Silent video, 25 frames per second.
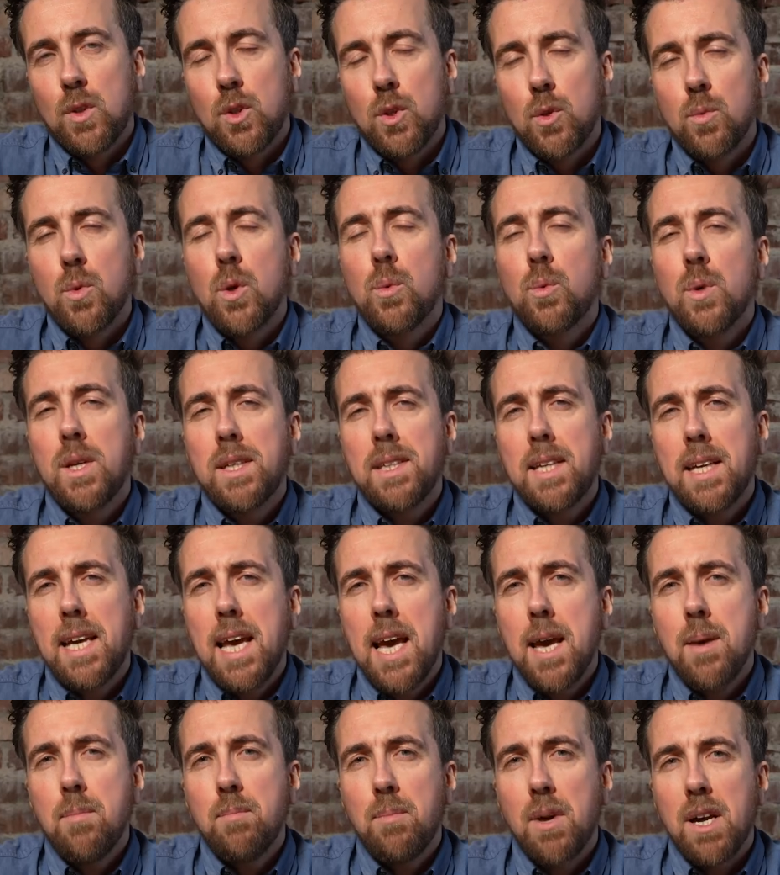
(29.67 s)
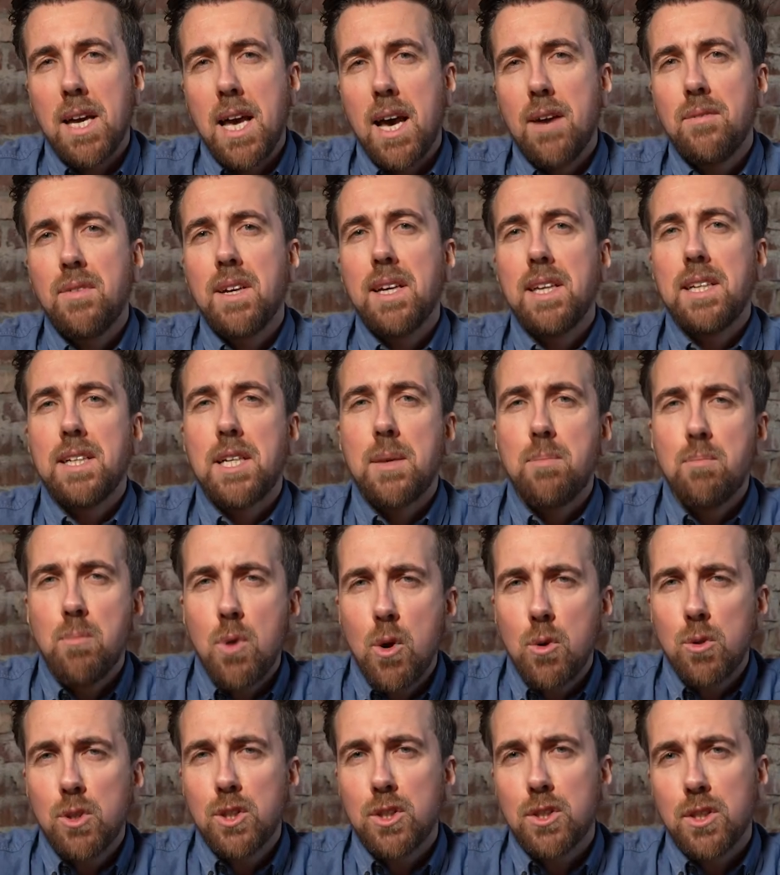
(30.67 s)
You will win the game by having the
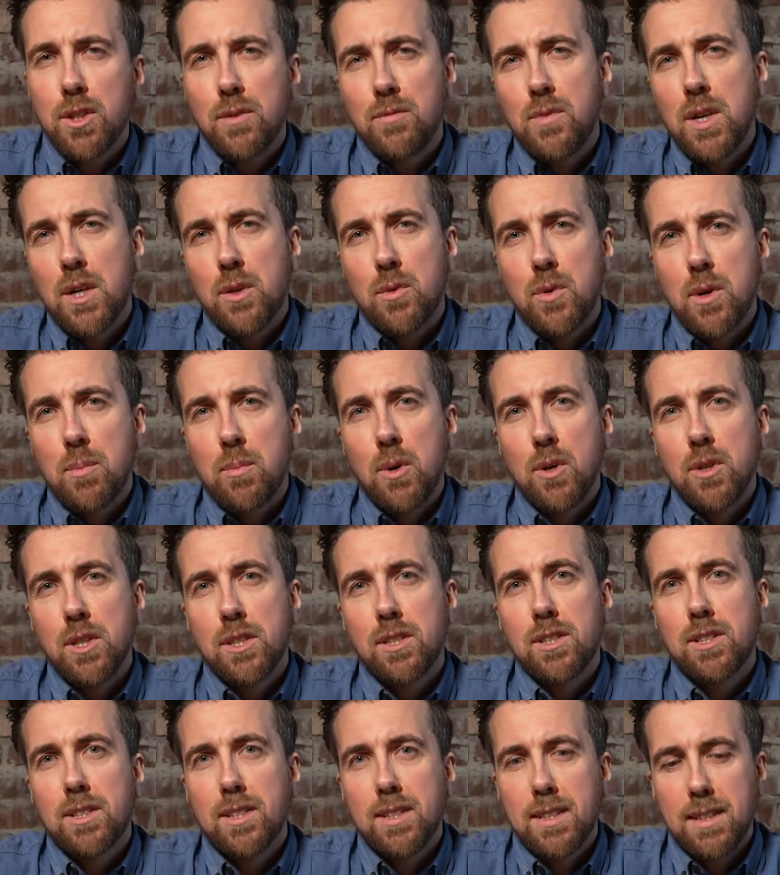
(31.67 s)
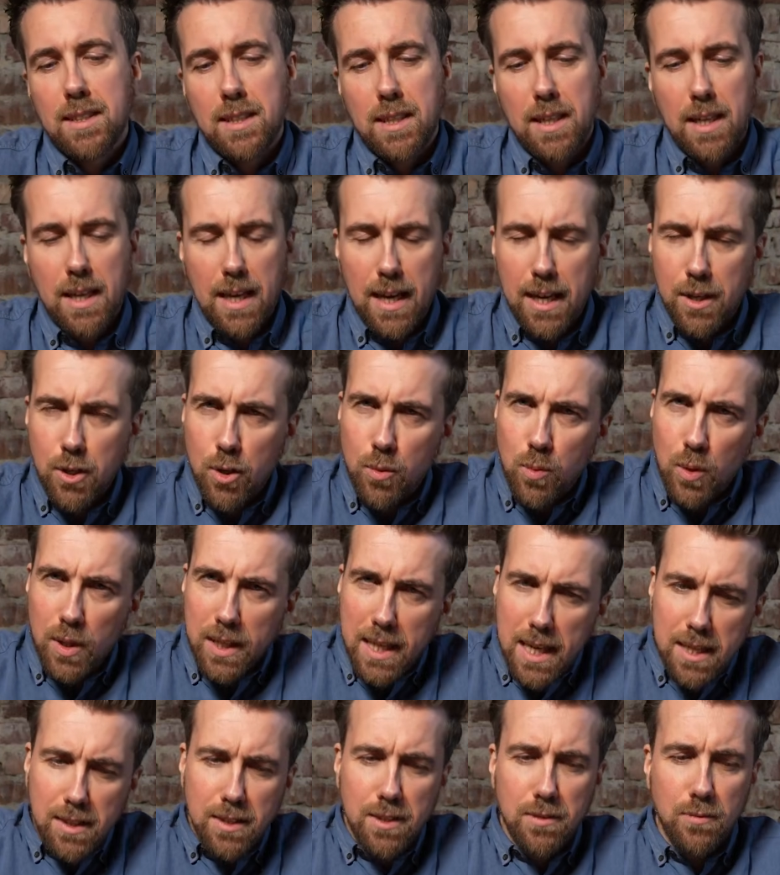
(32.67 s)
most victory points. And you will
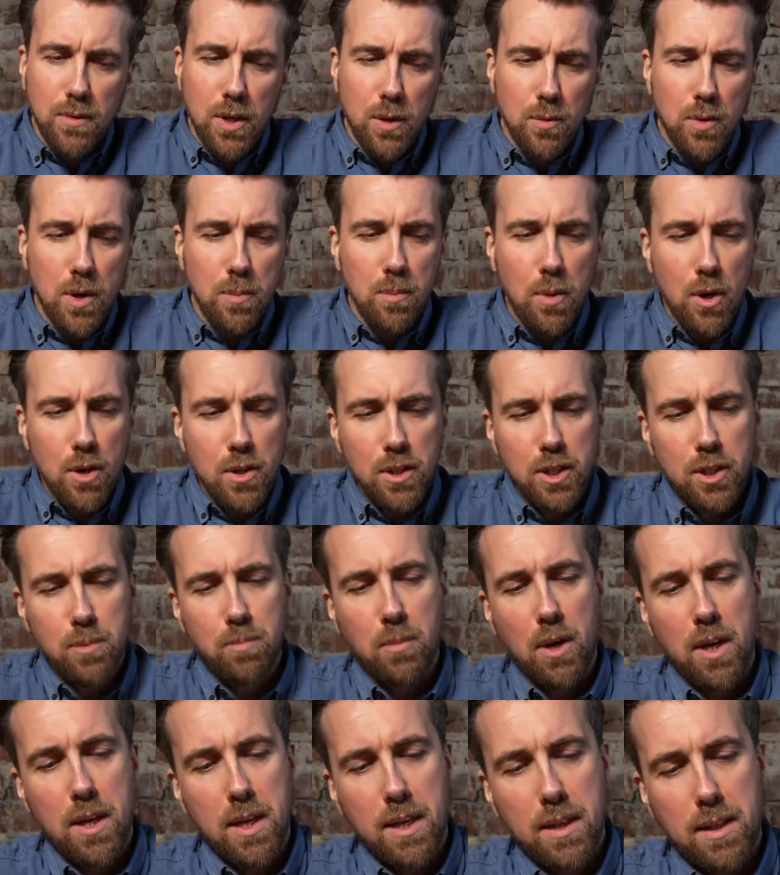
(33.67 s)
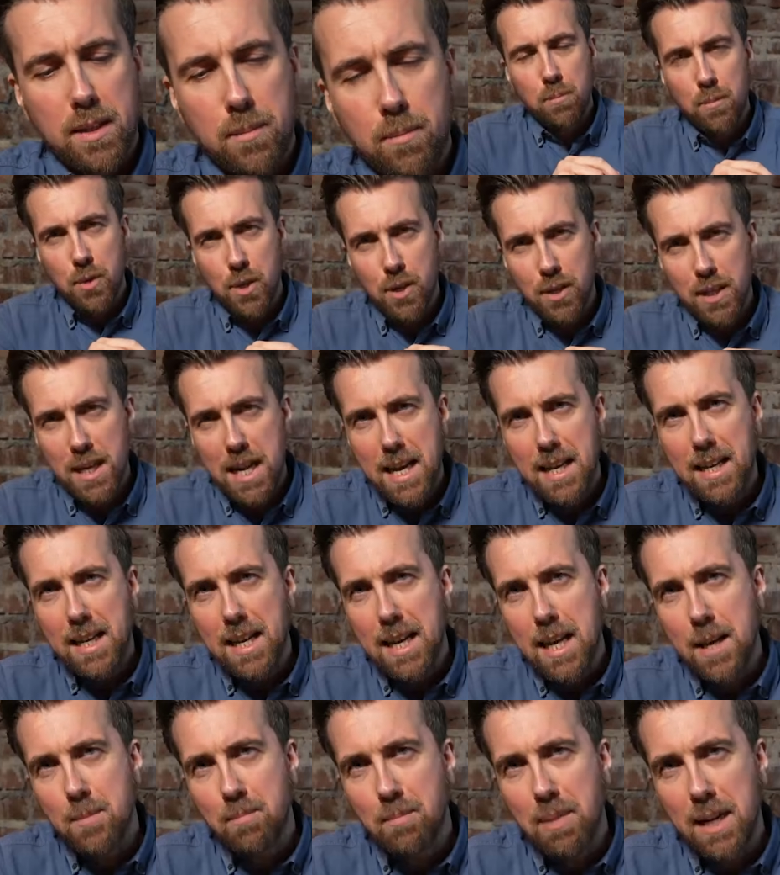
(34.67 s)
get victory points by
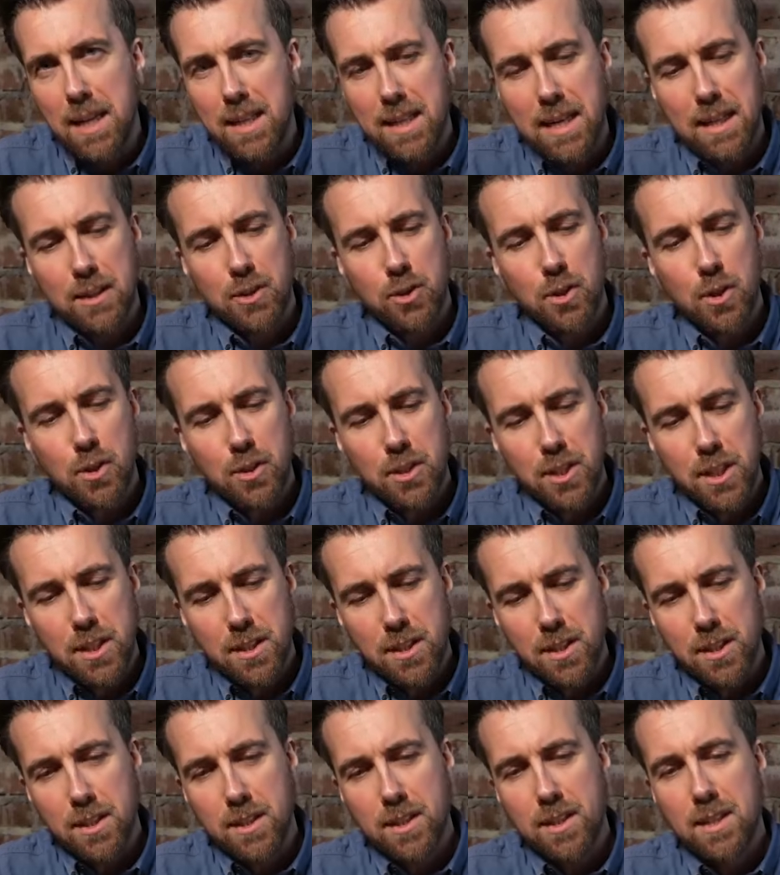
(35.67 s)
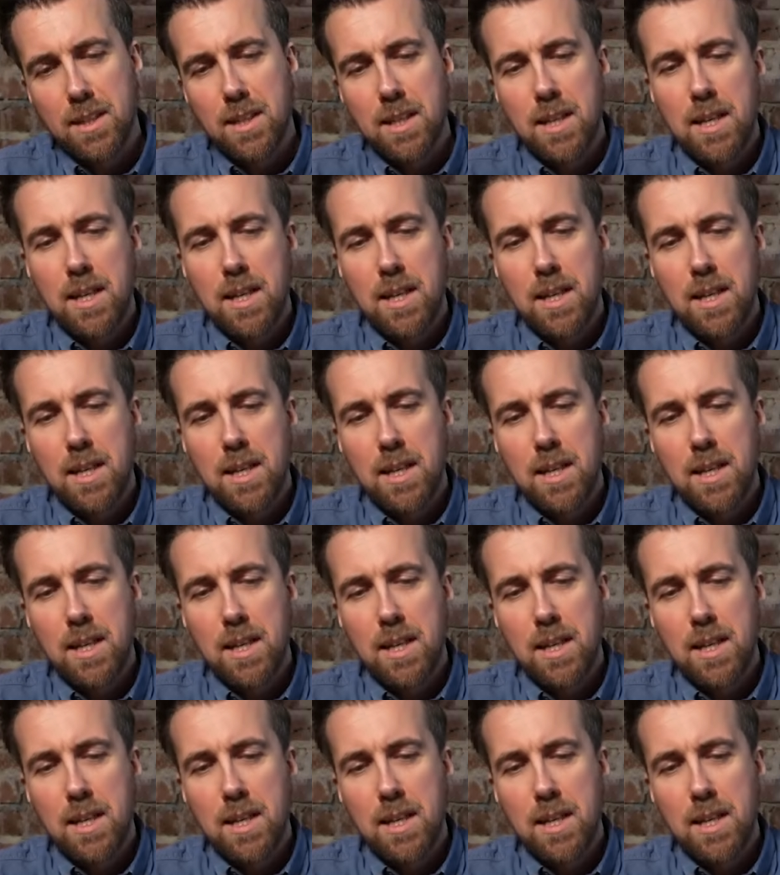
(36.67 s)
burning and building churches,